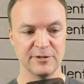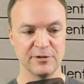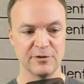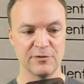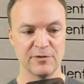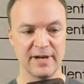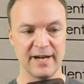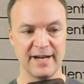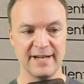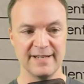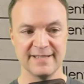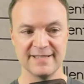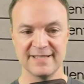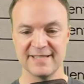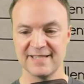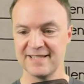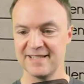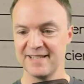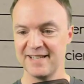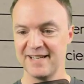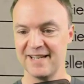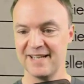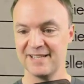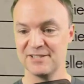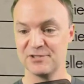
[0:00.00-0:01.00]
of a great,
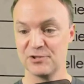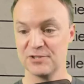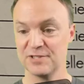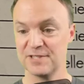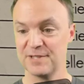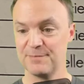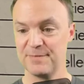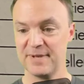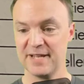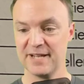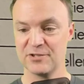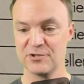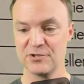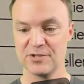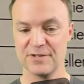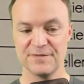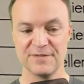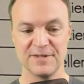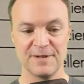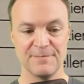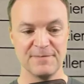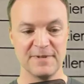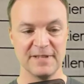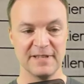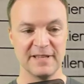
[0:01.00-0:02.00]
it's just a picture
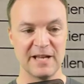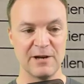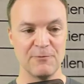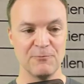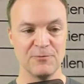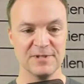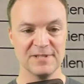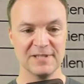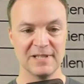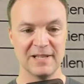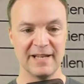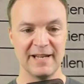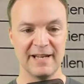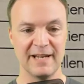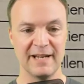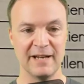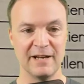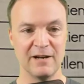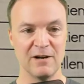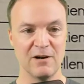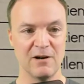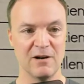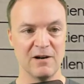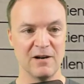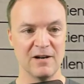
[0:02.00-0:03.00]
of something that was
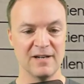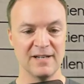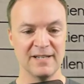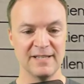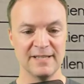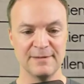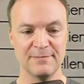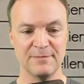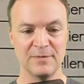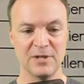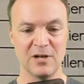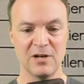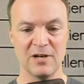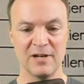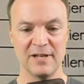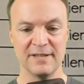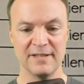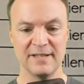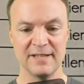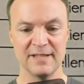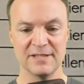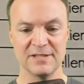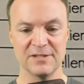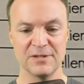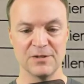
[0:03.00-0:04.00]
laying um,
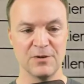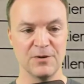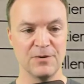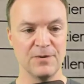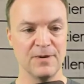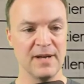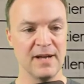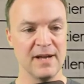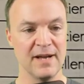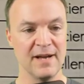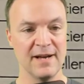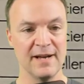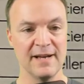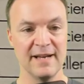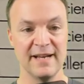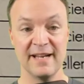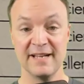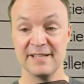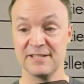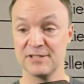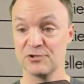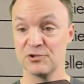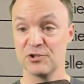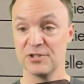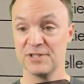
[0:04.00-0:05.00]
on this. So
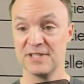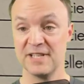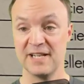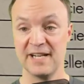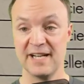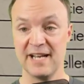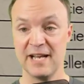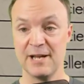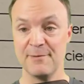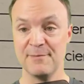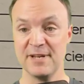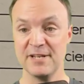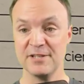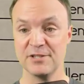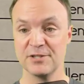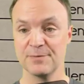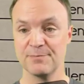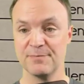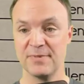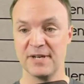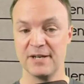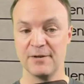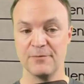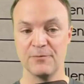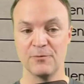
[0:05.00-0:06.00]
it's just an
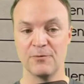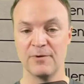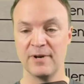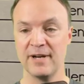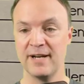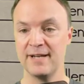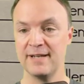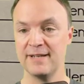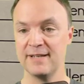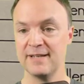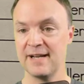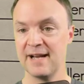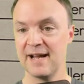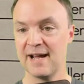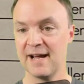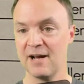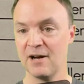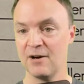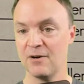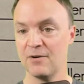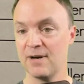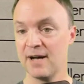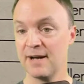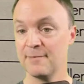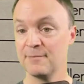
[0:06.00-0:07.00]
image. But right
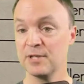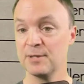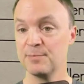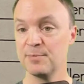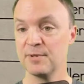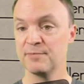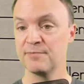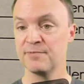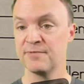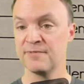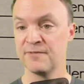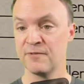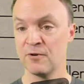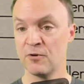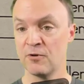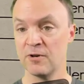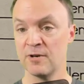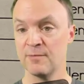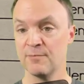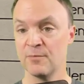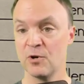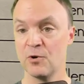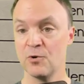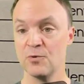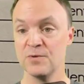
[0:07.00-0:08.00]
now I'm going to
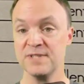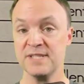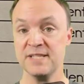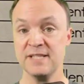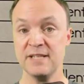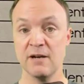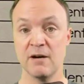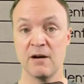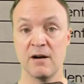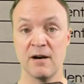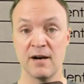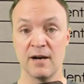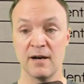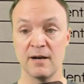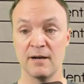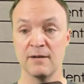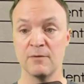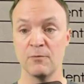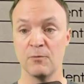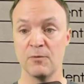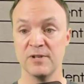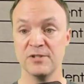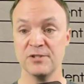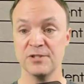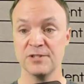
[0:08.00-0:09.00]
perform OCR,
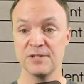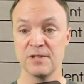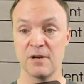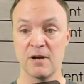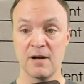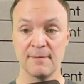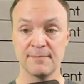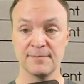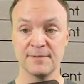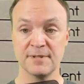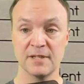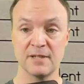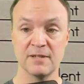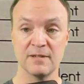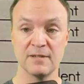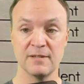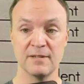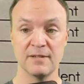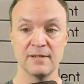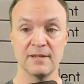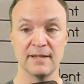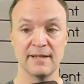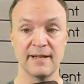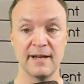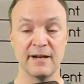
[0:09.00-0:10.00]
which is
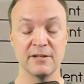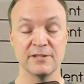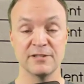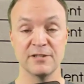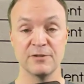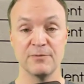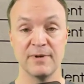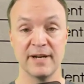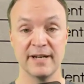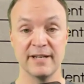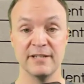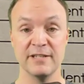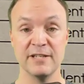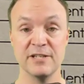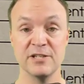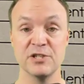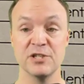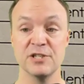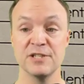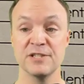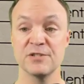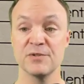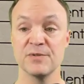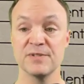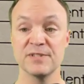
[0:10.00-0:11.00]
optical character
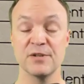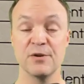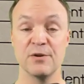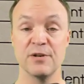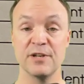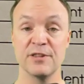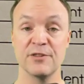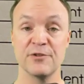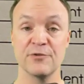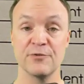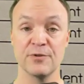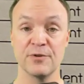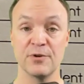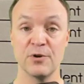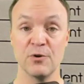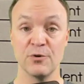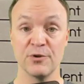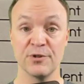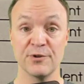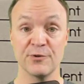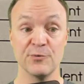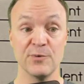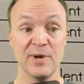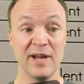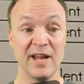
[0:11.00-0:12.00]
recognition. So it's going to th
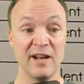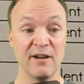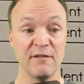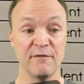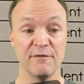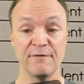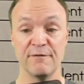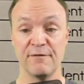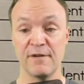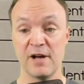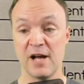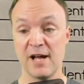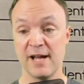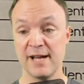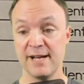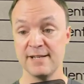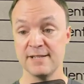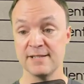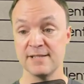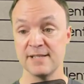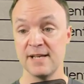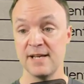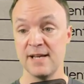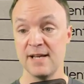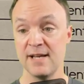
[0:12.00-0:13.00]
go through and
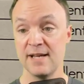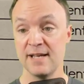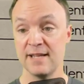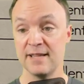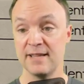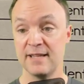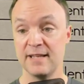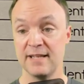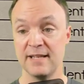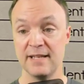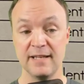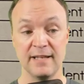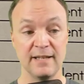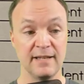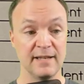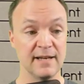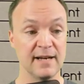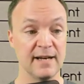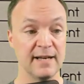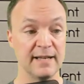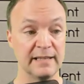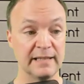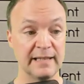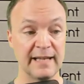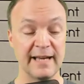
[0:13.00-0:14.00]
find the
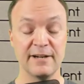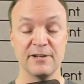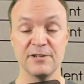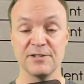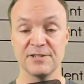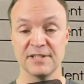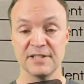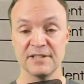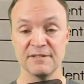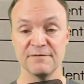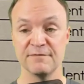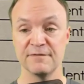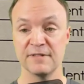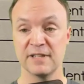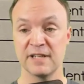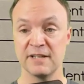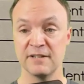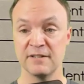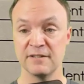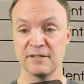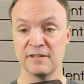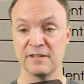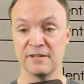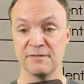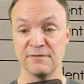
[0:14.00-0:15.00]
uh, letters and
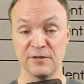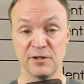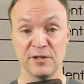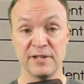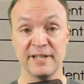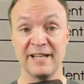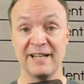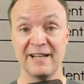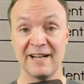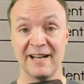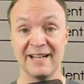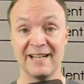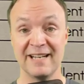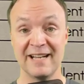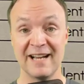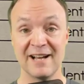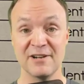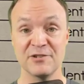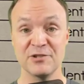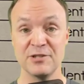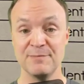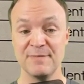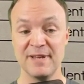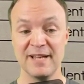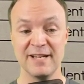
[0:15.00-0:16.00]
can convert it and I can
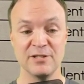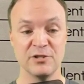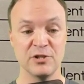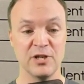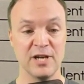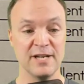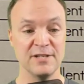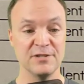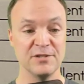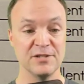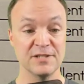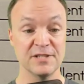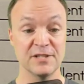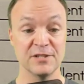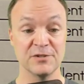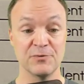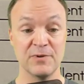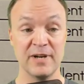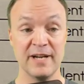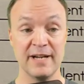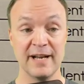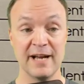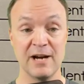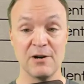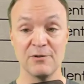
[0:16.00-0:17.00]
actually make changes because
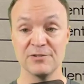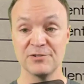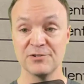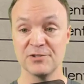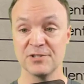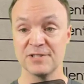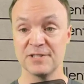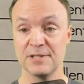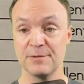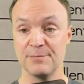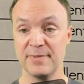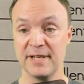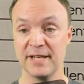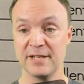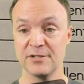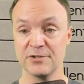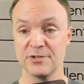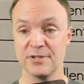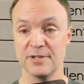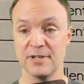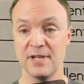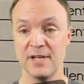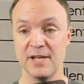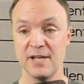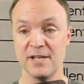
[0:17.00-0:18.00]
right now it's just a
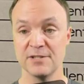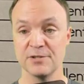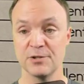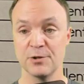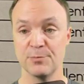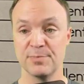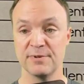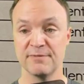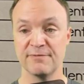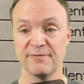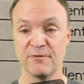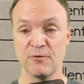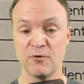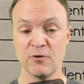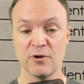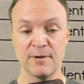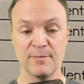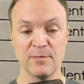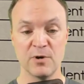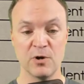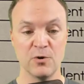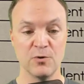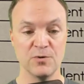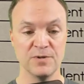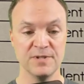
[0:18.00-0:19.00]
picture. So
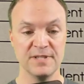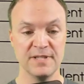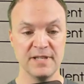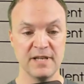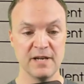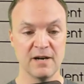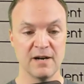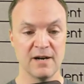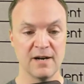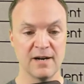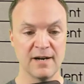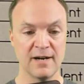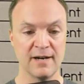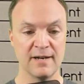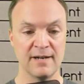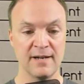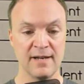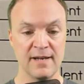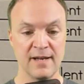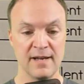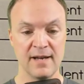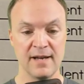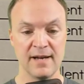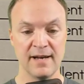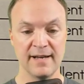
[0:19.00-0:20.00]
perform OCR.
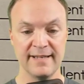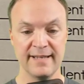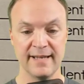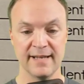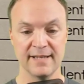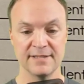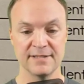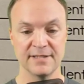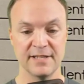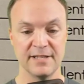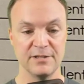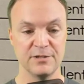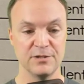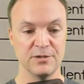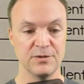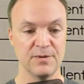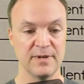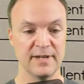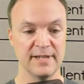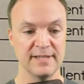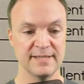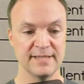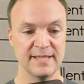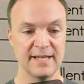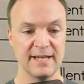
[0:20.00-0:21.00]
Yes, I do
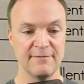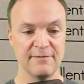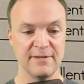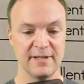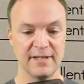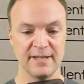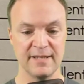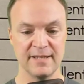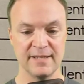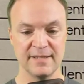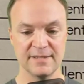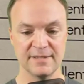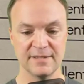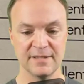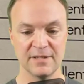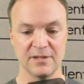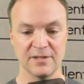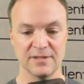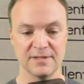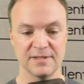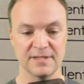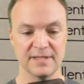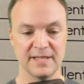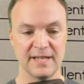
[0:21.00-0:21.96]
want to save this. I'll